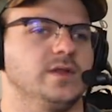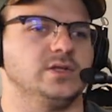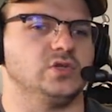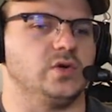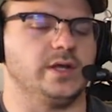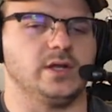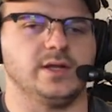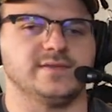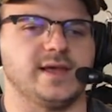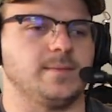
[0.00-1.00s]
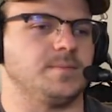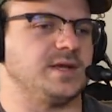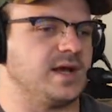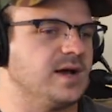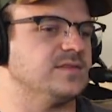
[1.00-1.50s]
they join, it's like
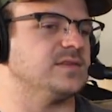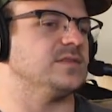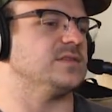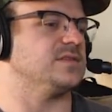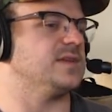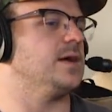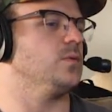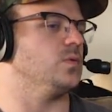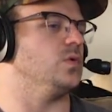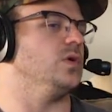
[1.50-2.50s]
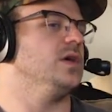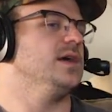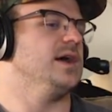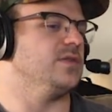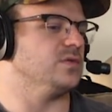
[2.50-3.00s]
because there's a set rule
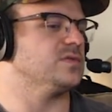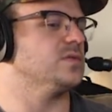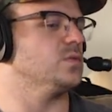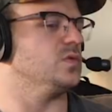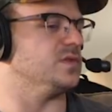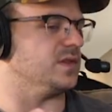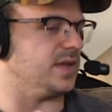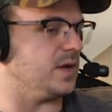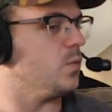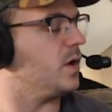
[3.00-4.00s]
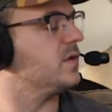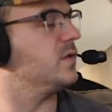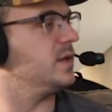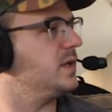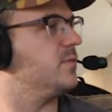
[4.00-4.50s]
and those are the rules that they want
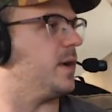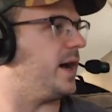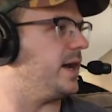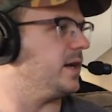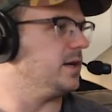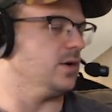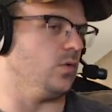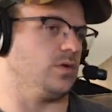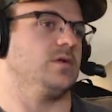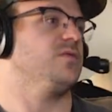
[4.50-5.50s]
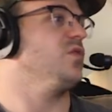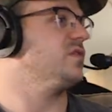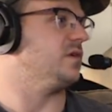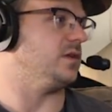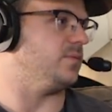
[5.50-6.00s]
to live by or they're
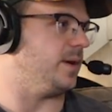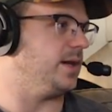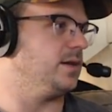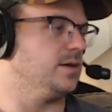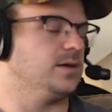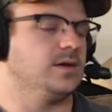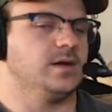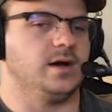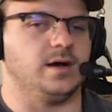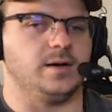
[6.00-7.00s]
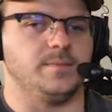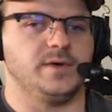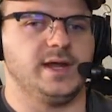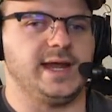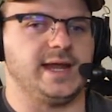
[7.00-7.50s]
forced to live by.
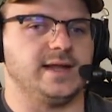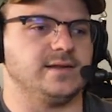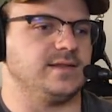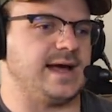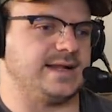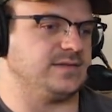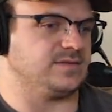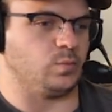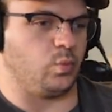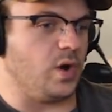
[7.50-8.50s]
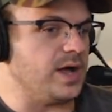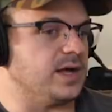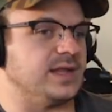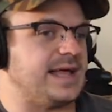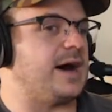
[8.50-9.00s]
And that is what
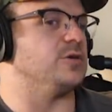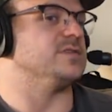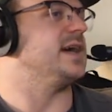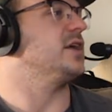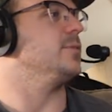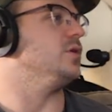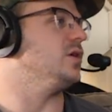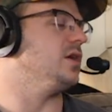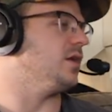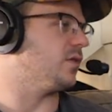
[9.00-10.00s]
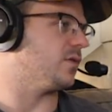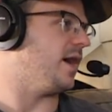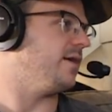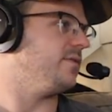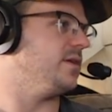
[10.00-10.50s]
allows that community to
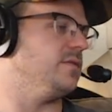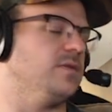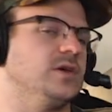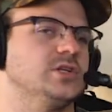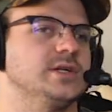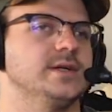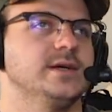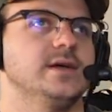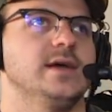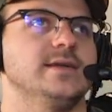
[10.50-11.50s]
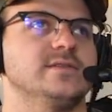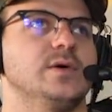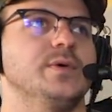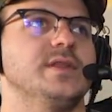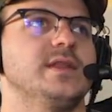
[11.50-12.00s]
thrive and to function. And
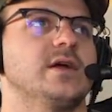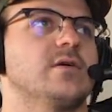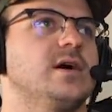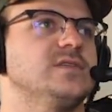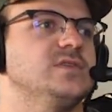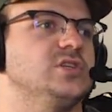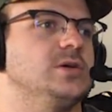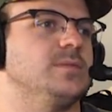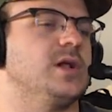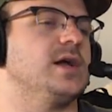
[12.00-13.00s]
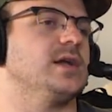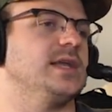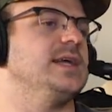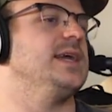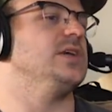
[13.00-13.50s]
so within that CrossFit gym, you're not
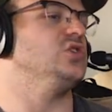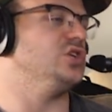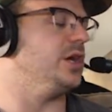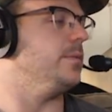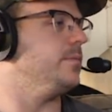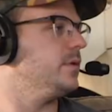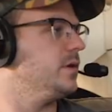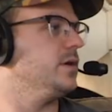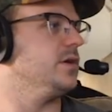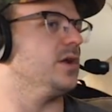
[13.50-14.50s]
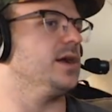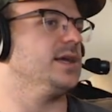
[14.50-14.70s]
getting a gym. You're not